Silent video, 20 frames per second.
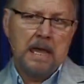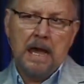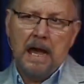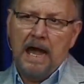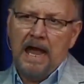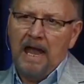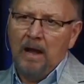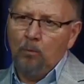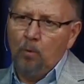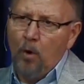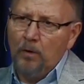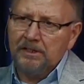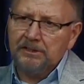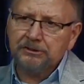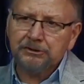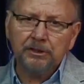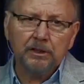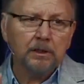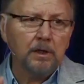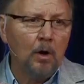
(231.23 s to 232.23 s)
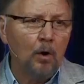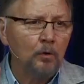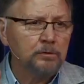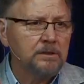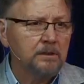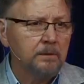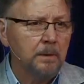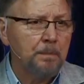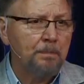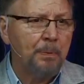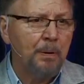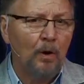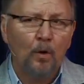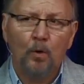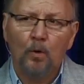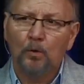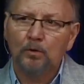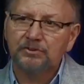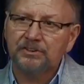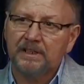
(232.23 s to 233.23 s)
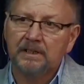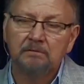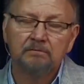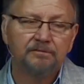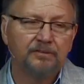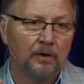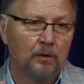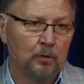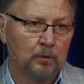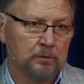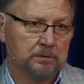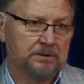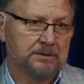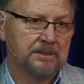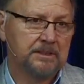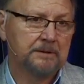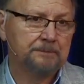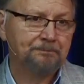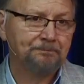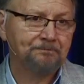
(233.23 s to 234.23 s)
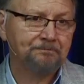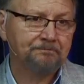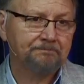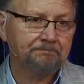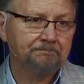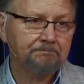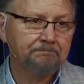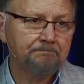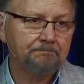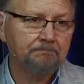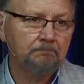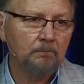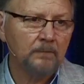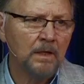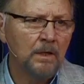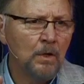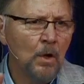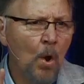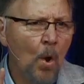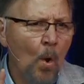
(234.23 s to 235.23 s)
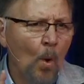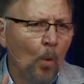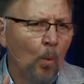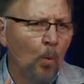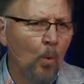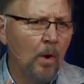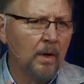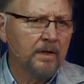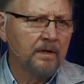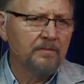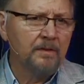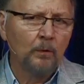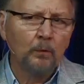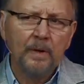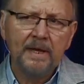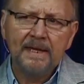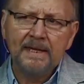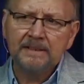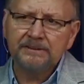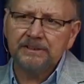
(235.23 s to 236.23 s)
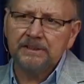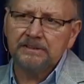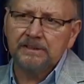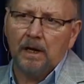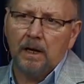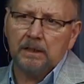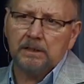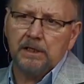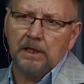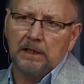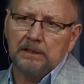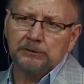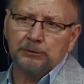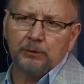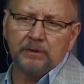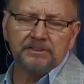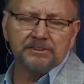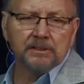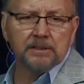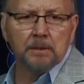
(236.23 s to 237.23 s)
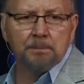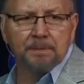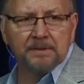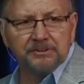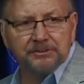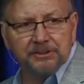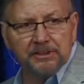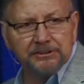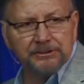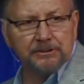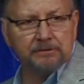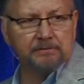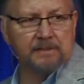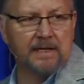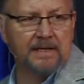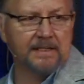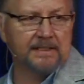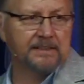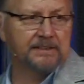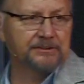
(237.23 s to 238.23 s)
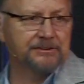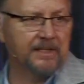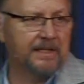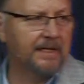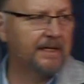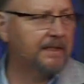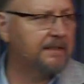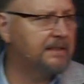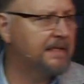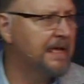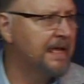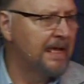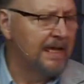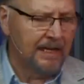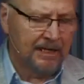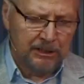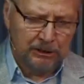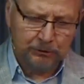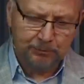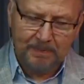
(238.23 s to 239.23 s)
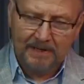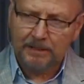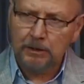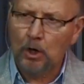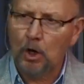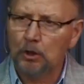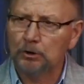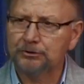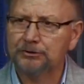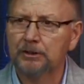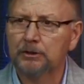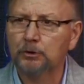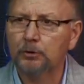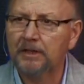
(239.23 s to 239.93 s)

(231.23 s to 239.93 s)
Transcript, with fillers: I want us to go to the polls and vote. One of the reasons our country is in the position that it is in is because the